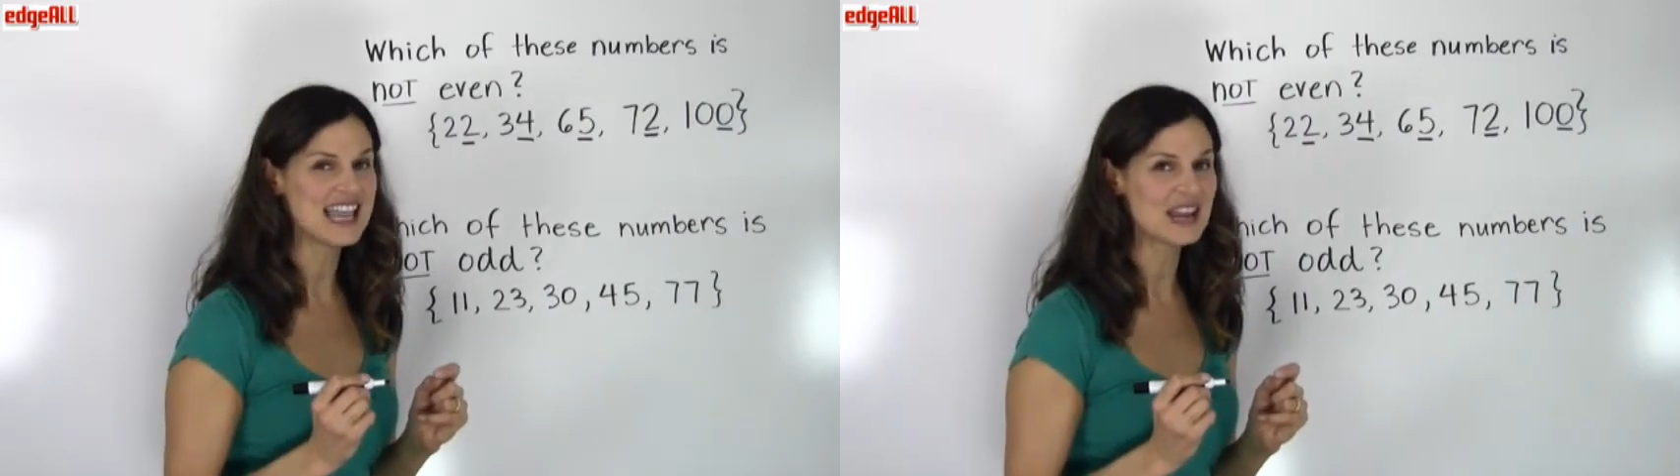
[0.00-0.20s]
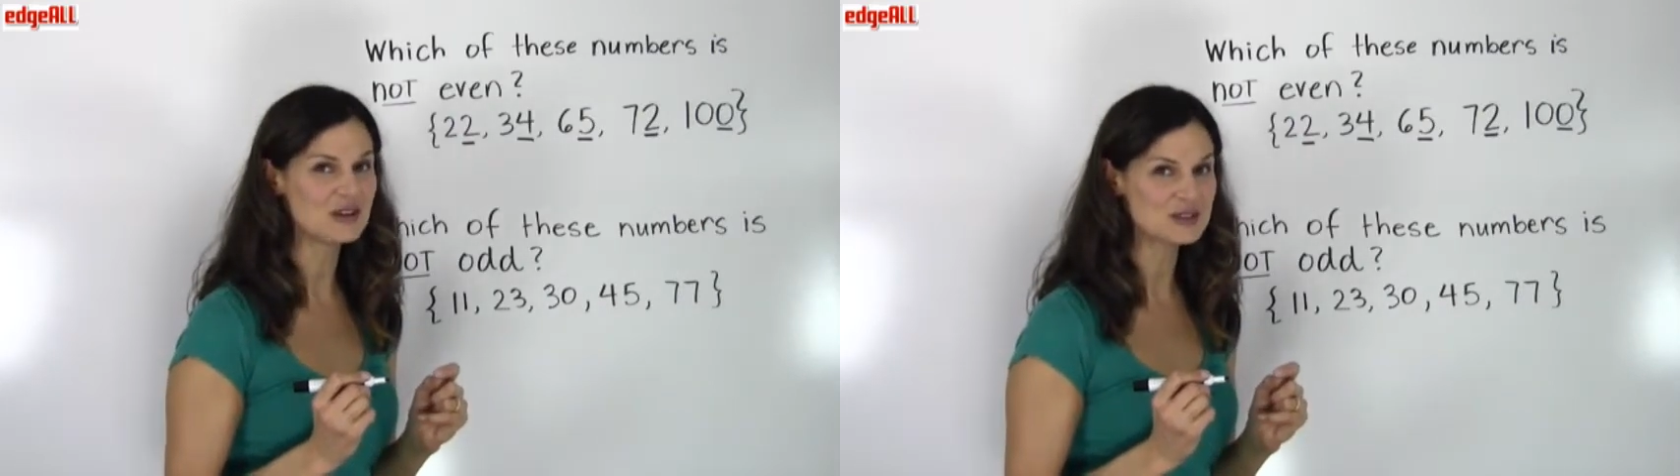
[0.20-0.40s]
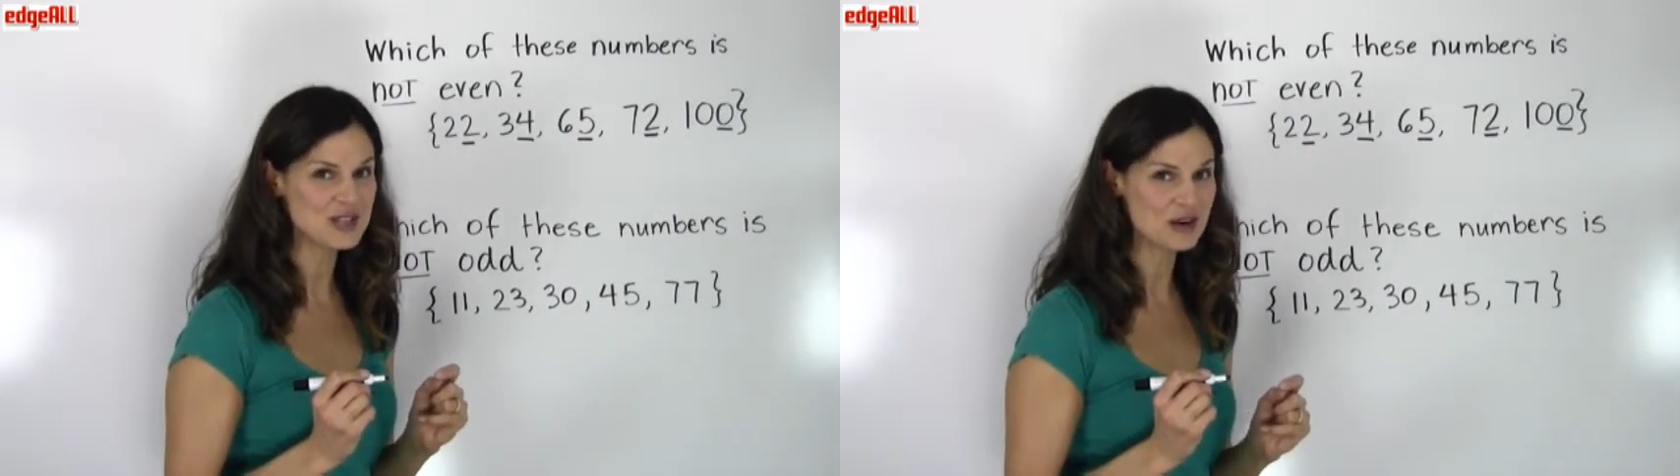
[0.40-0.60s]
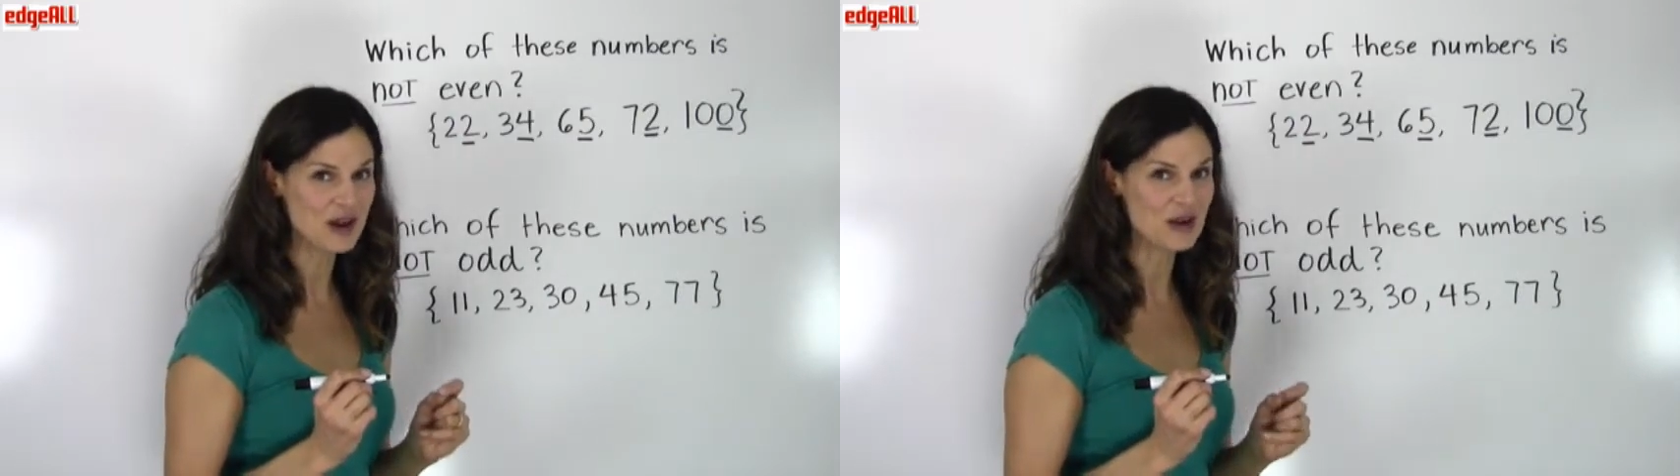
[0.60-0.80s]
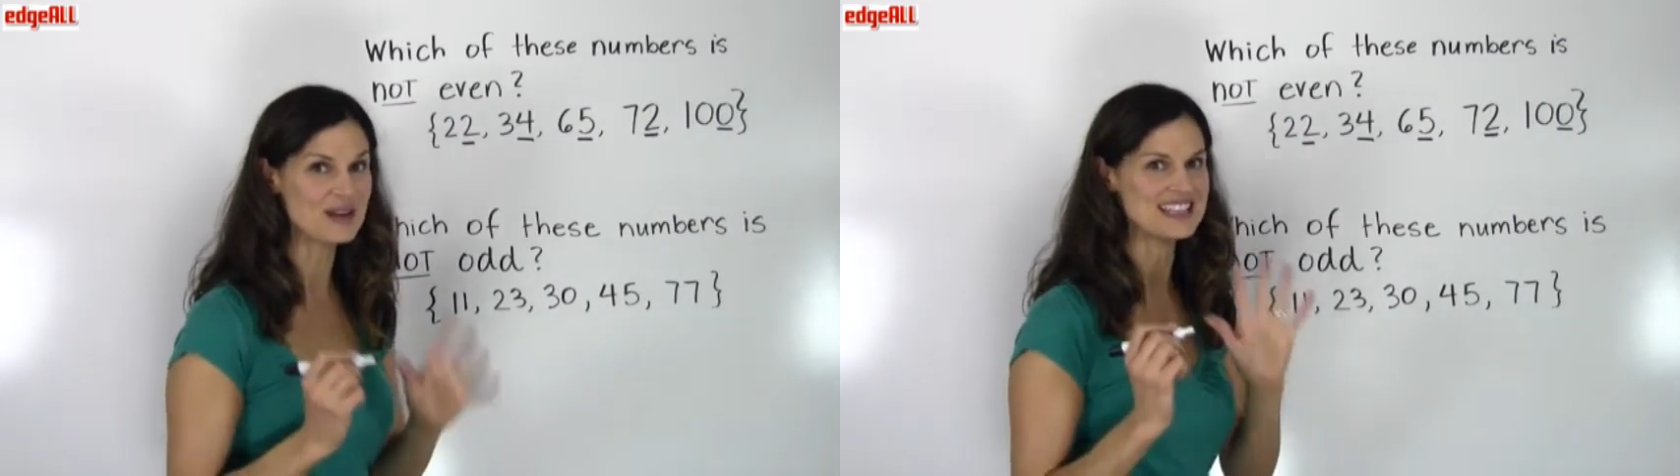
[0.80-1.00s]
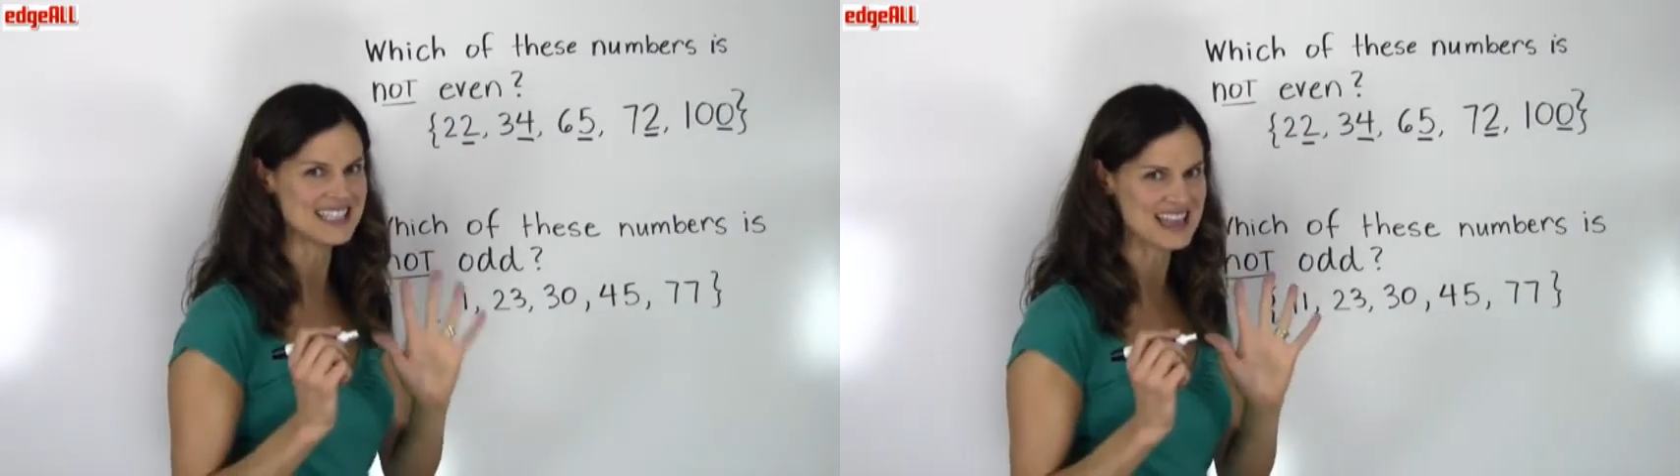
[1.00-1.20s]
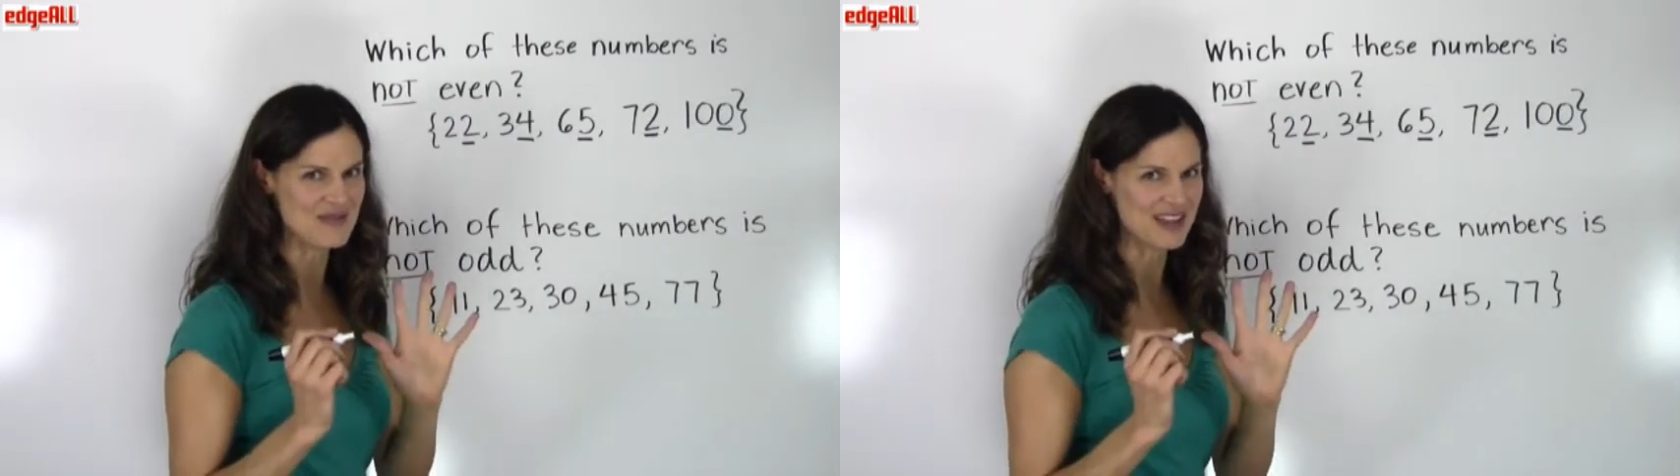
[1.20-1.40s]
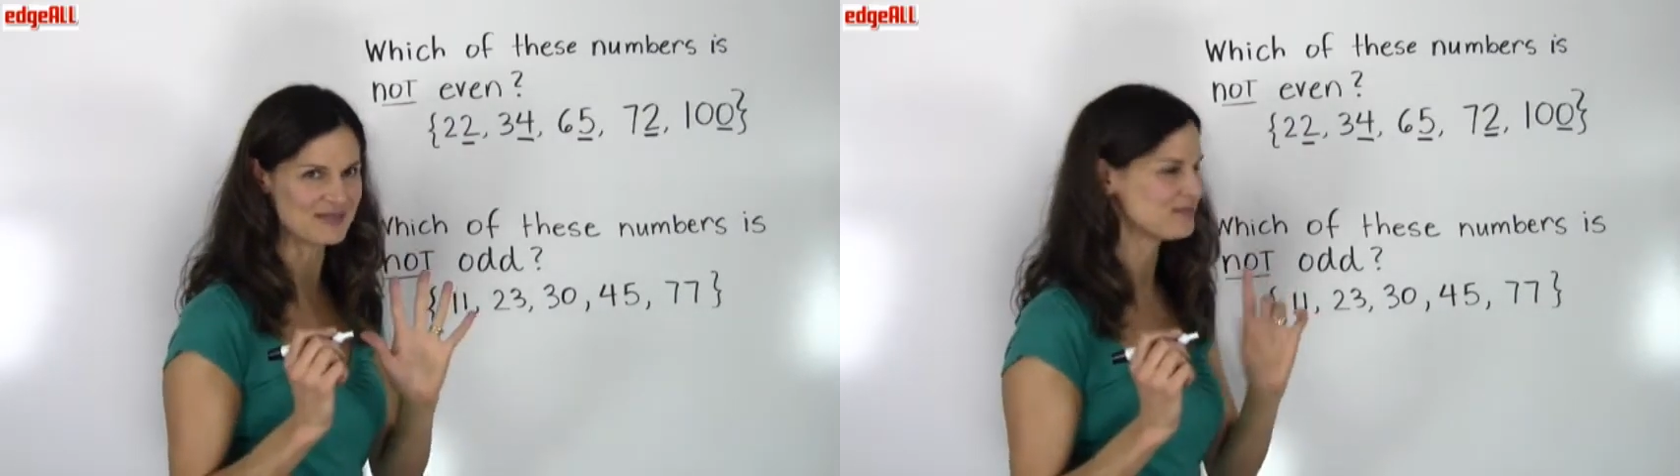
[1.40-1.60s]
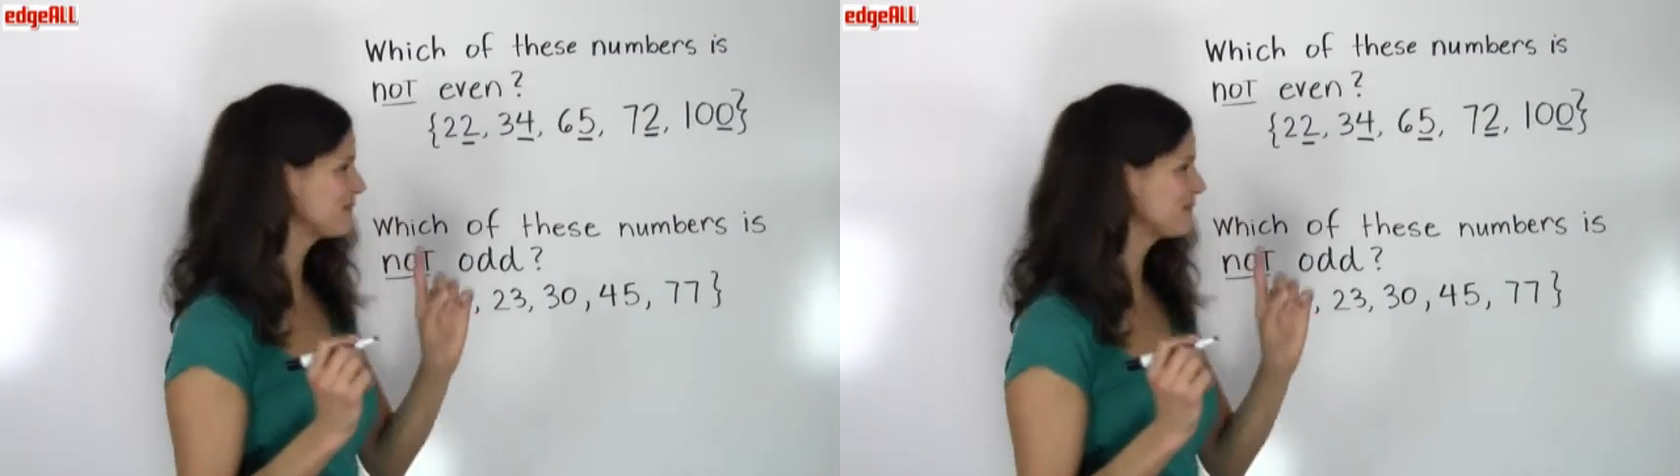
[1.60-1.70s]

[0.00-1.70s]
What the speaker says: 8, or 0, it's even.